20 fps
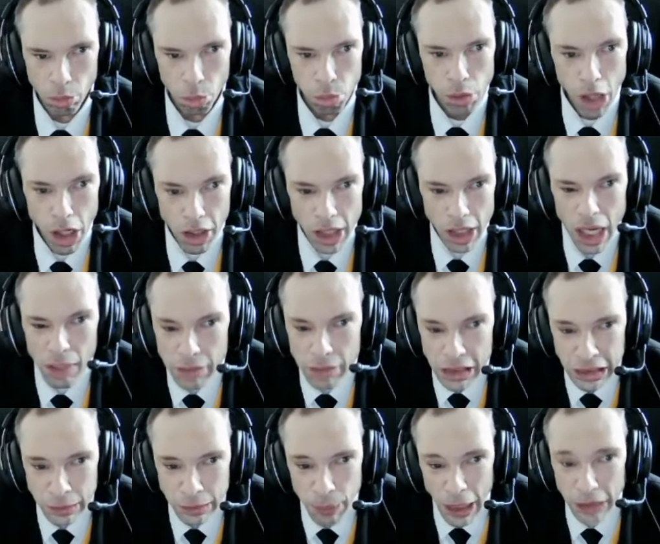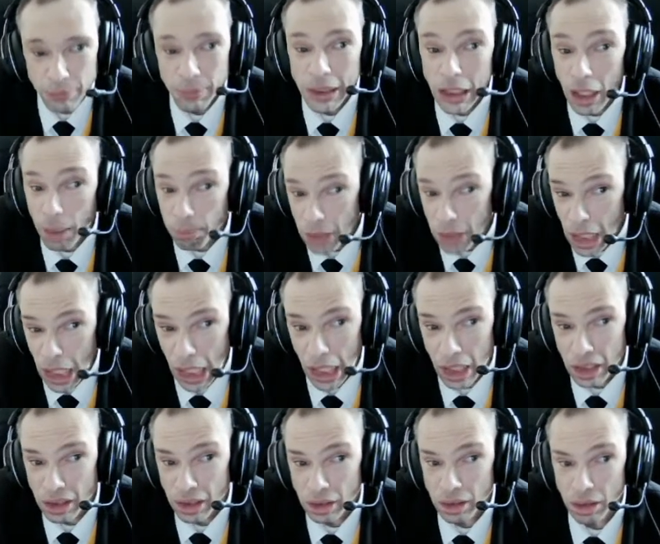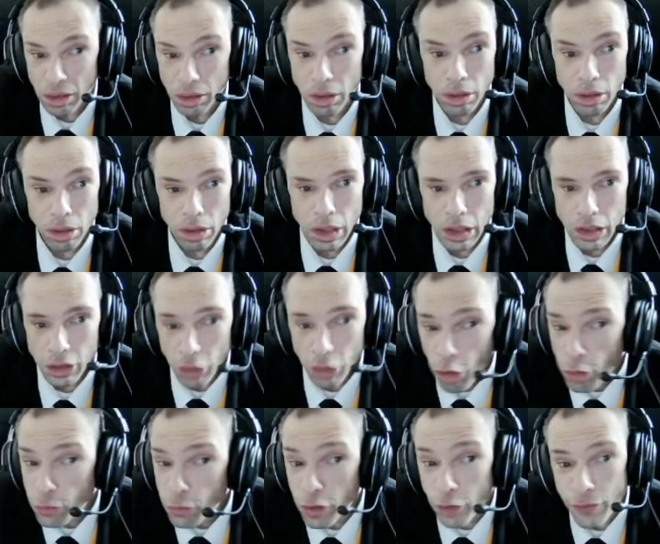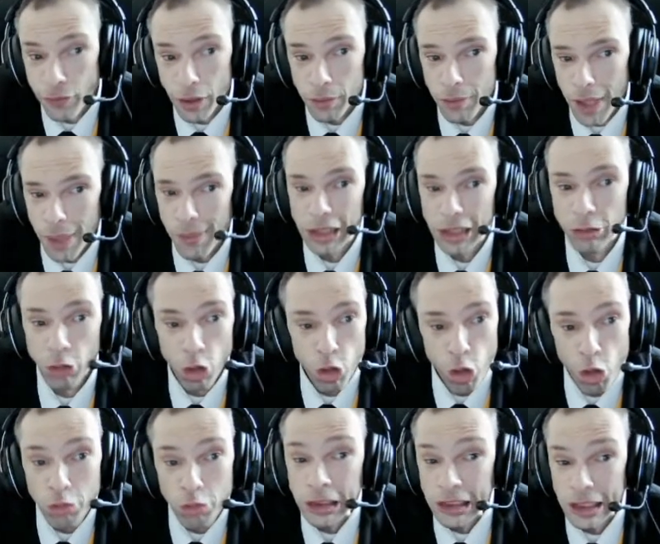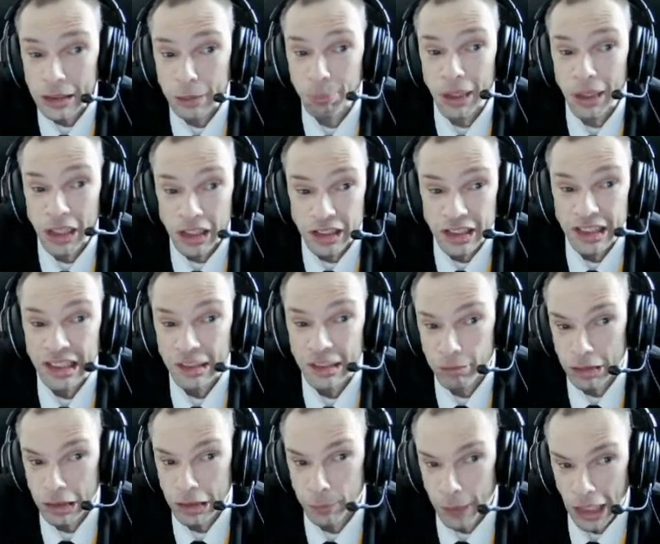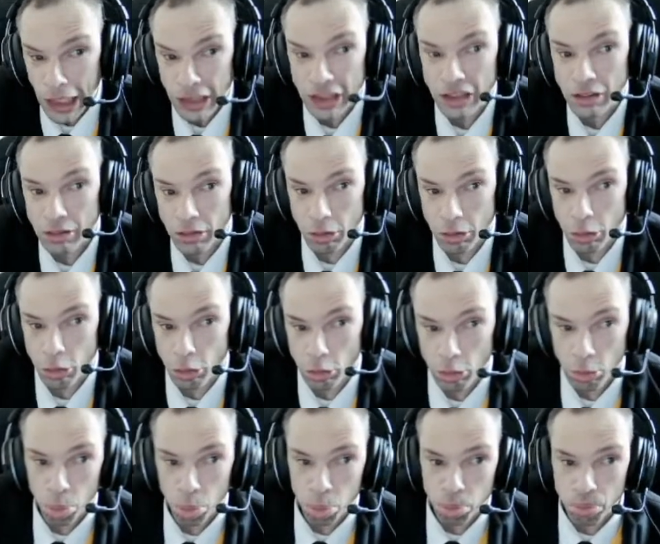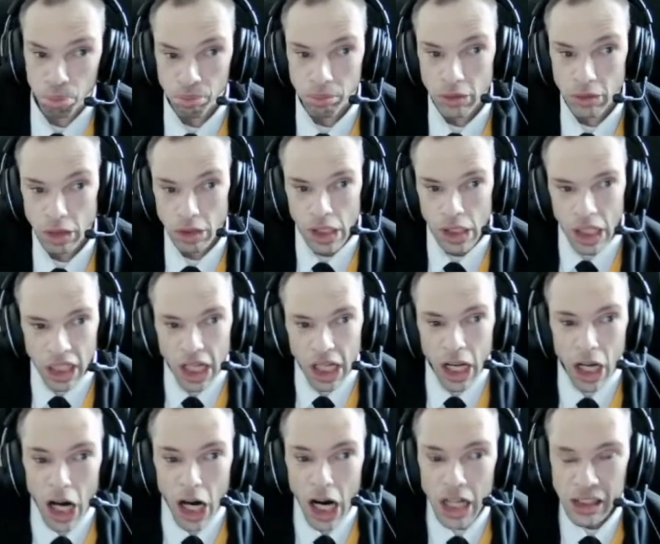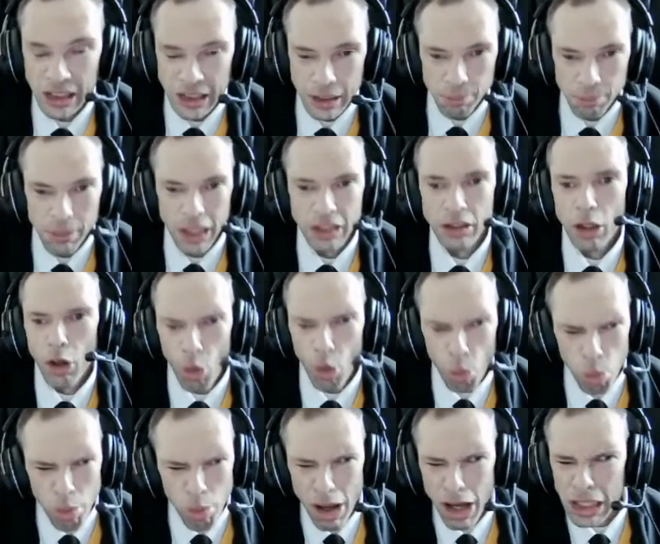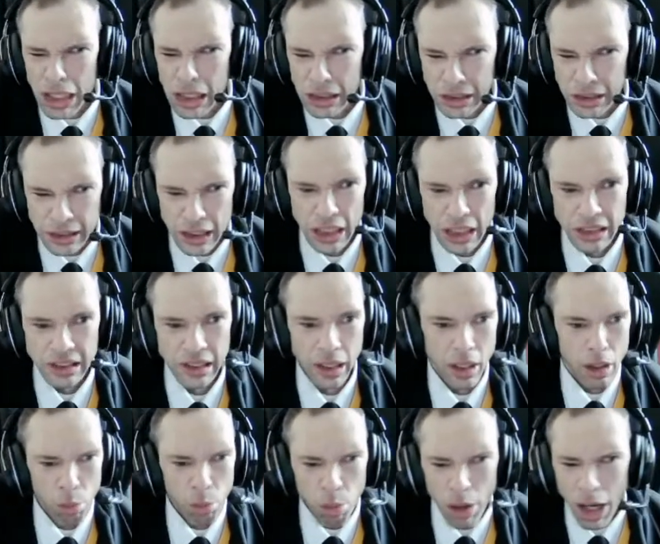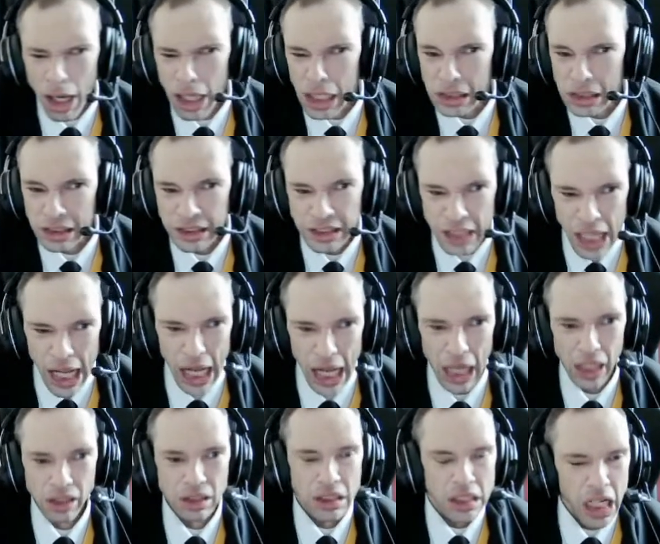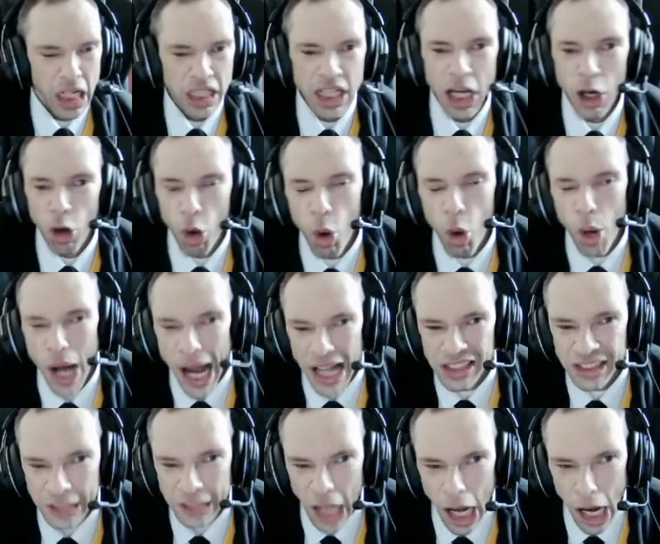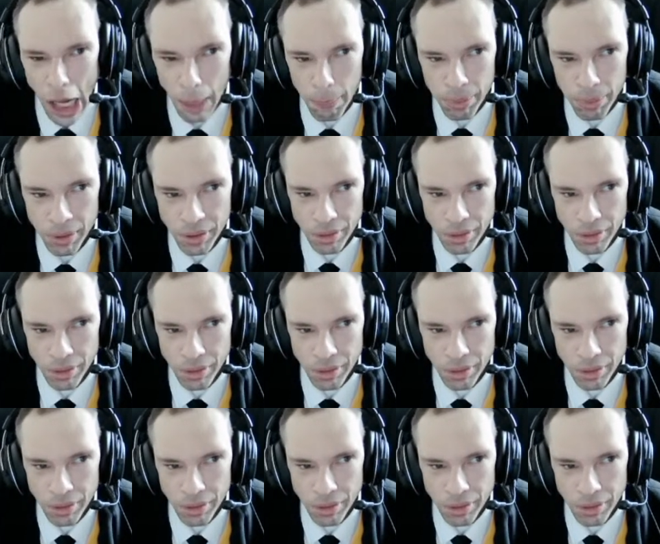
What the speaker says: While they respect me up there, Norfolk Railway will always give me the disrespect. And they're asking me, why is this? Why is that? And it all adds up.